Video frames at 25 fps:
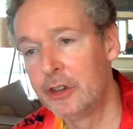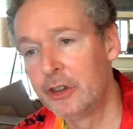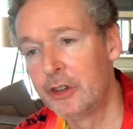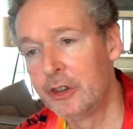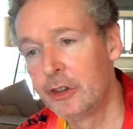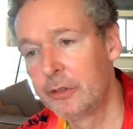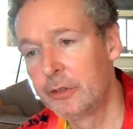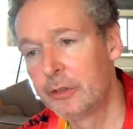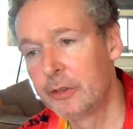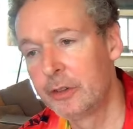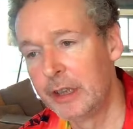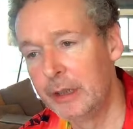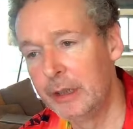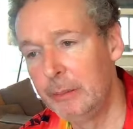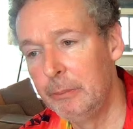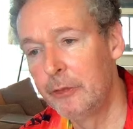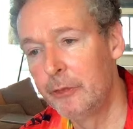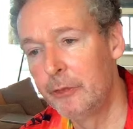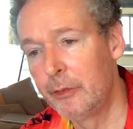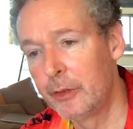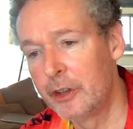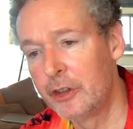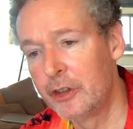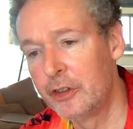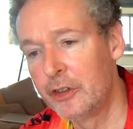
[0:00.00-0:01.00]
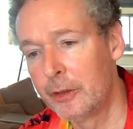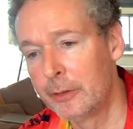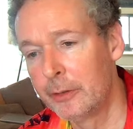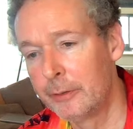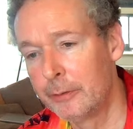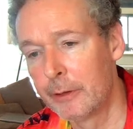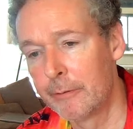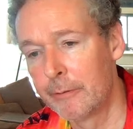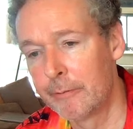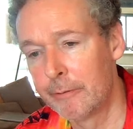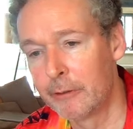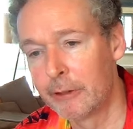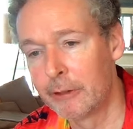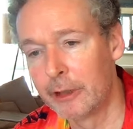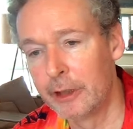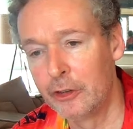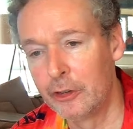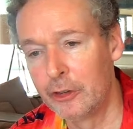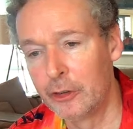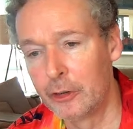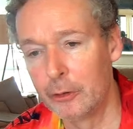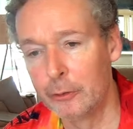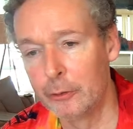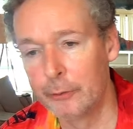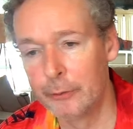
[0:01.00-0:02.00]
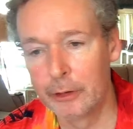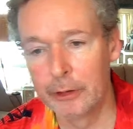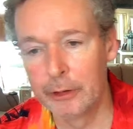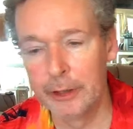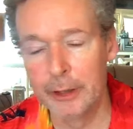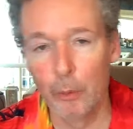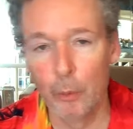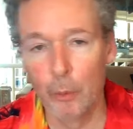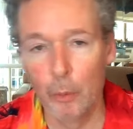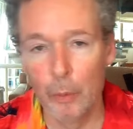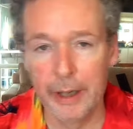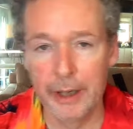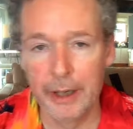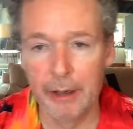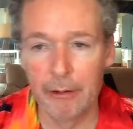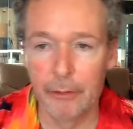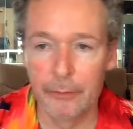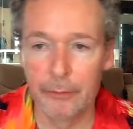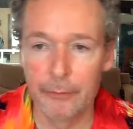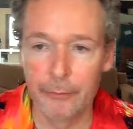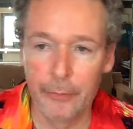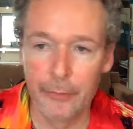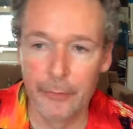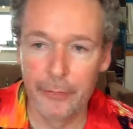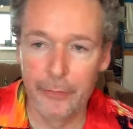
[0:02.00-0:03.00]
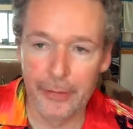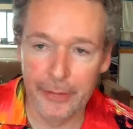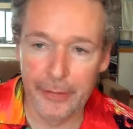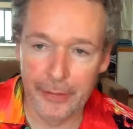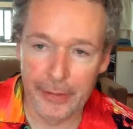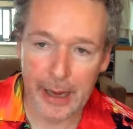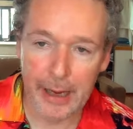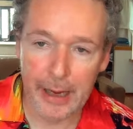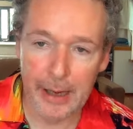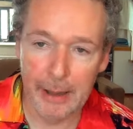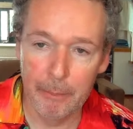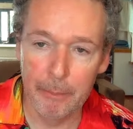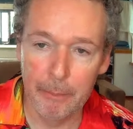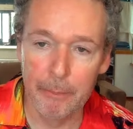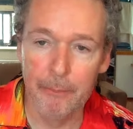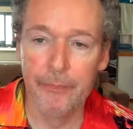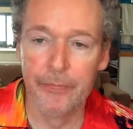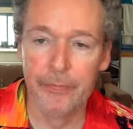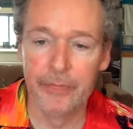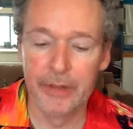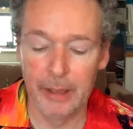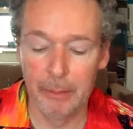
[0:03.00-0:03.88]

seems very self-referential, very aware of them,